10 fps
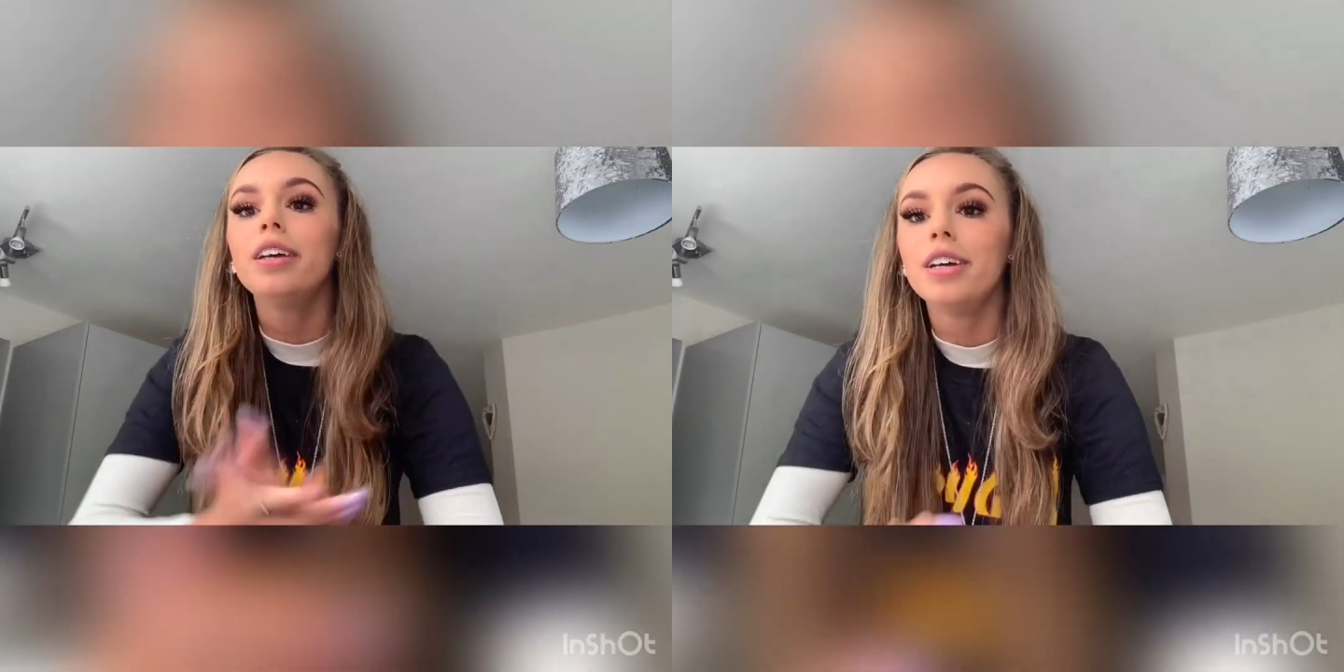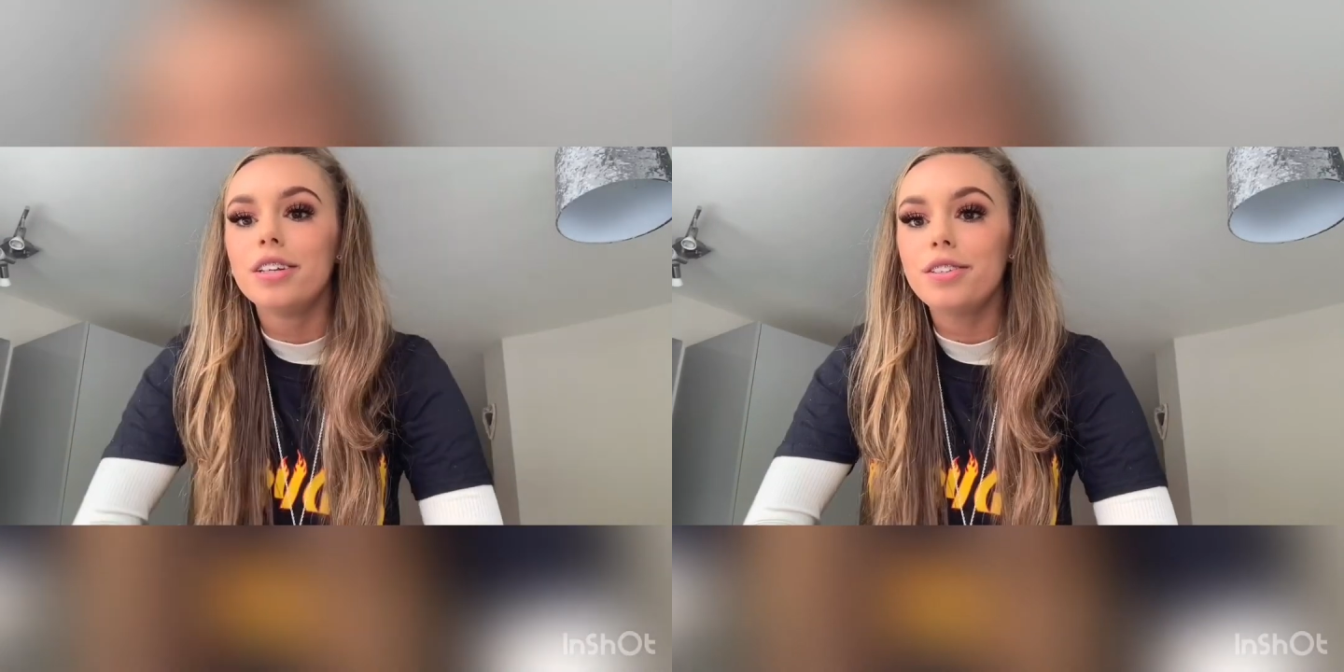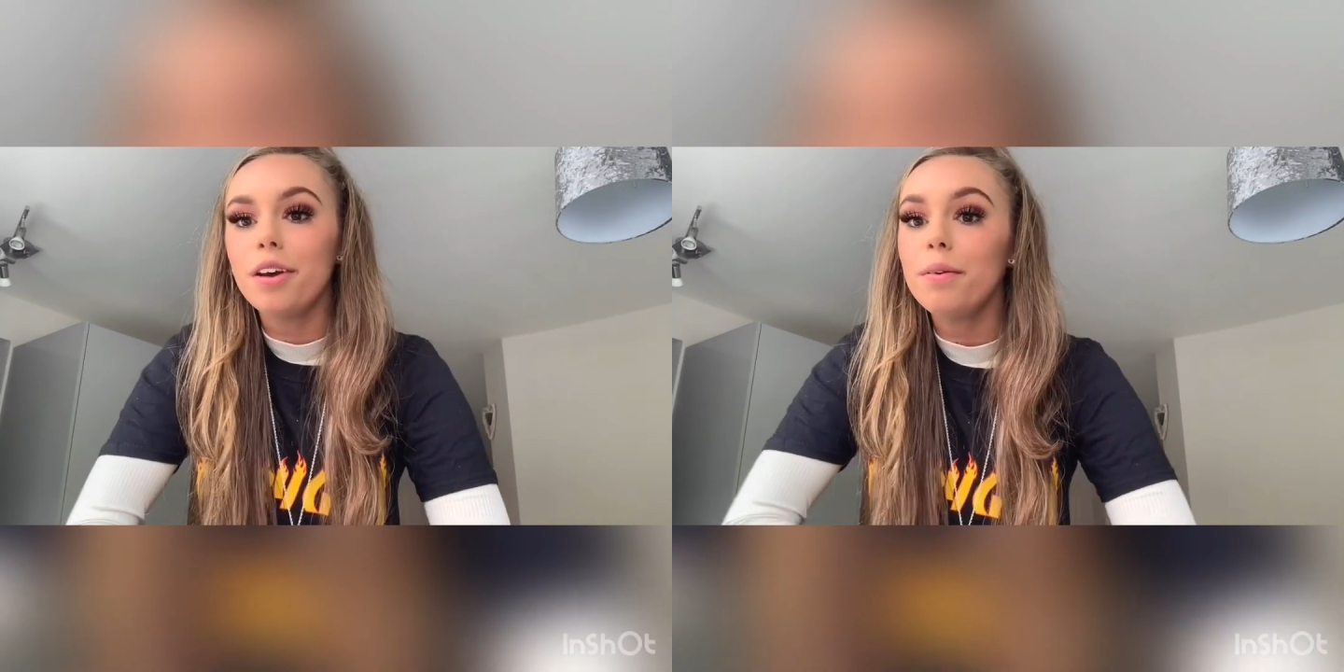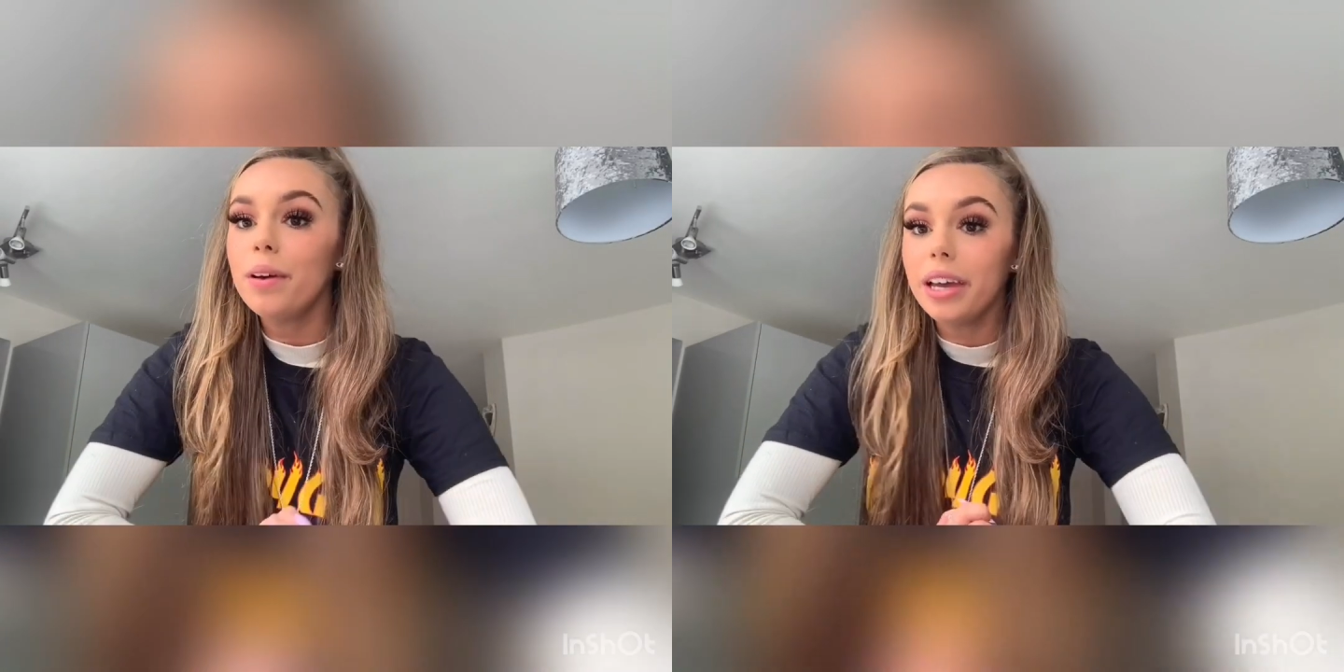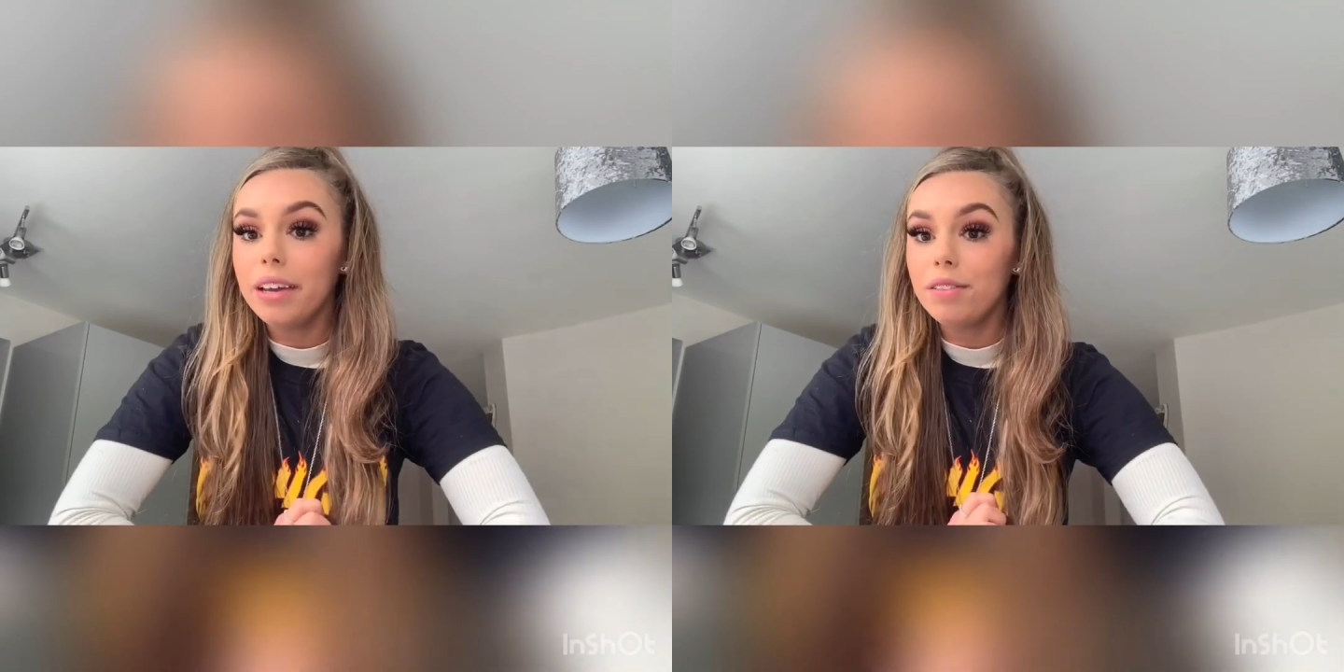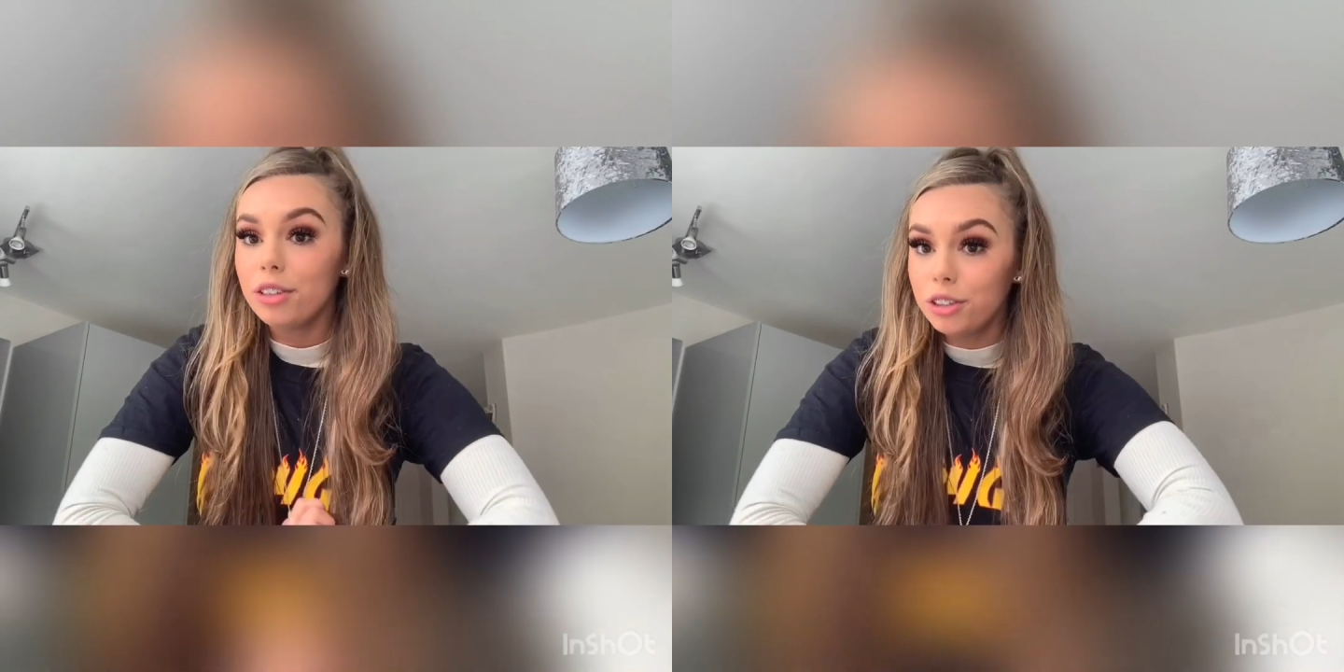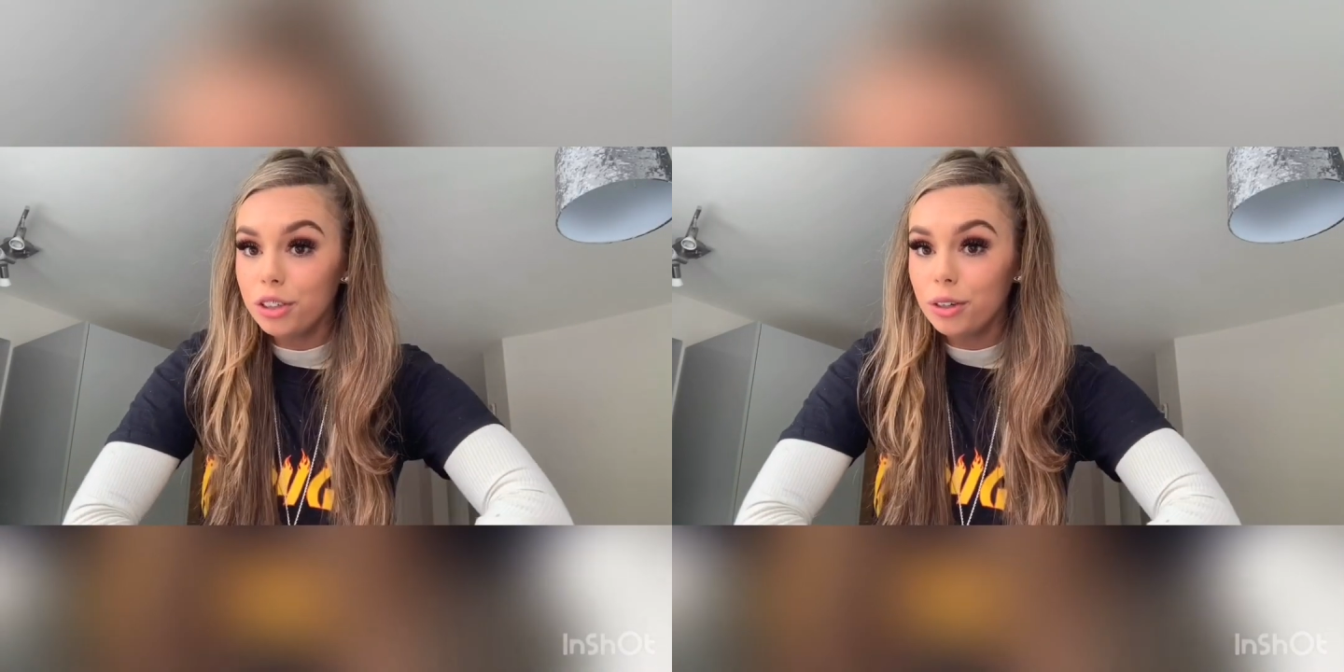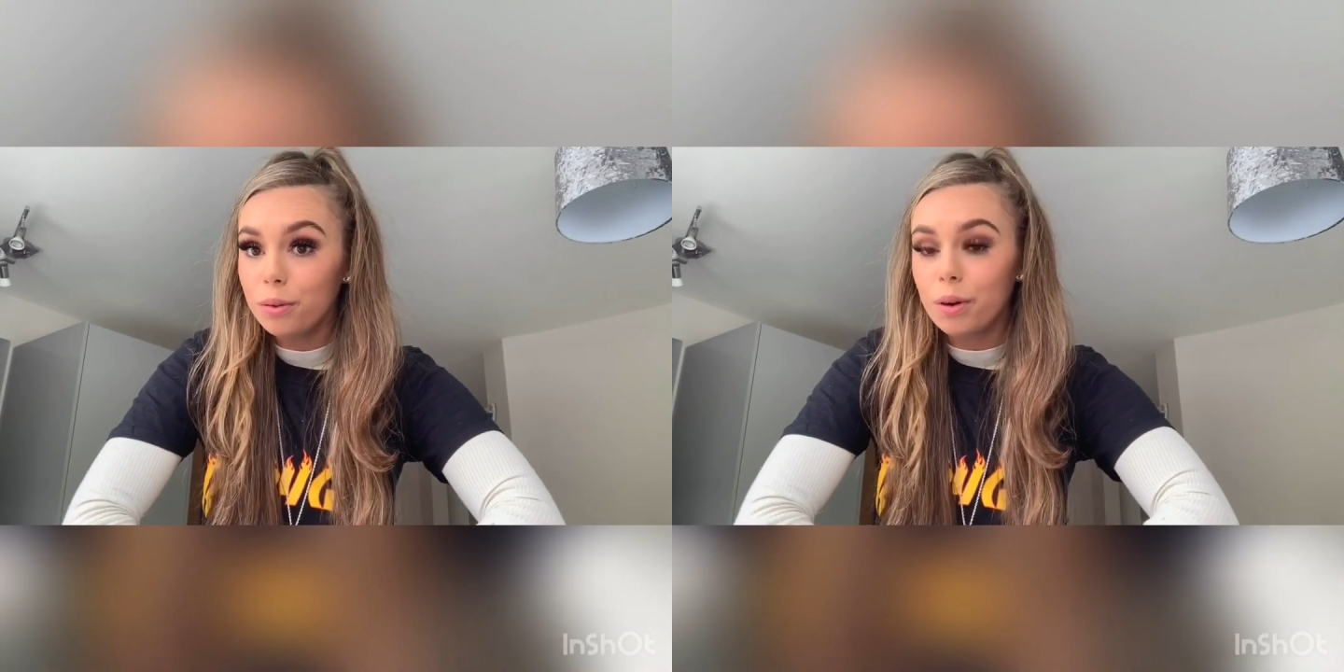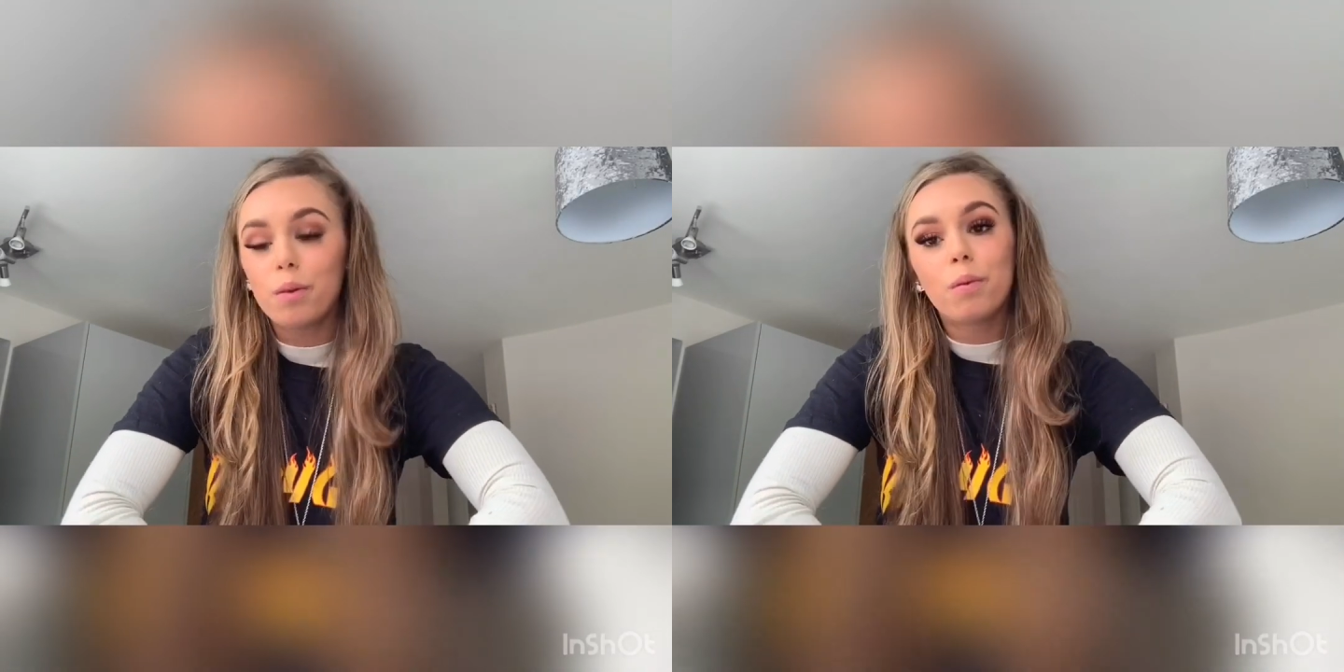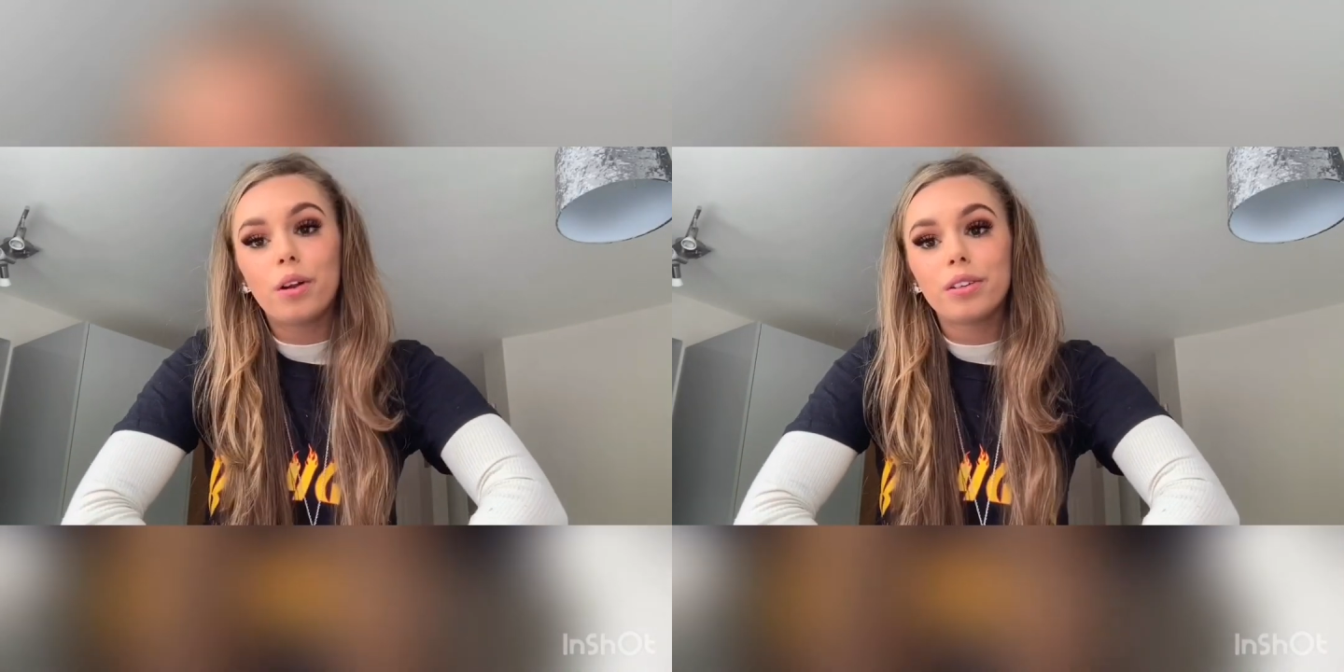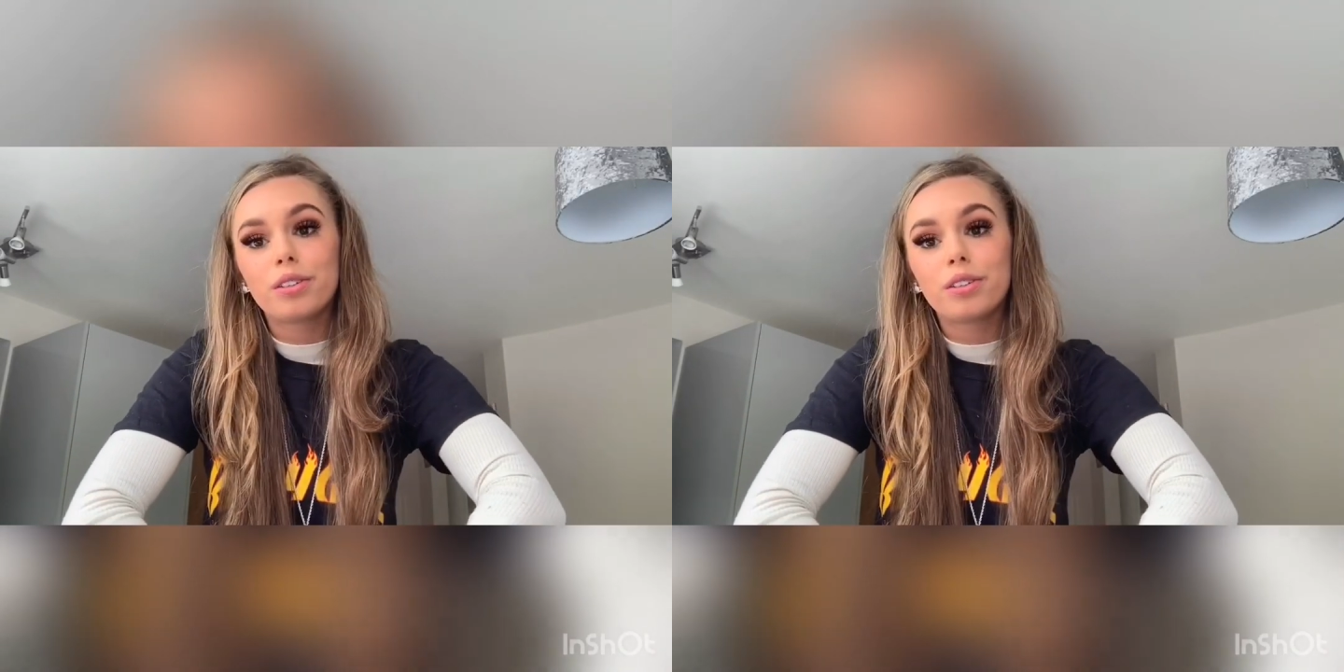So if you do want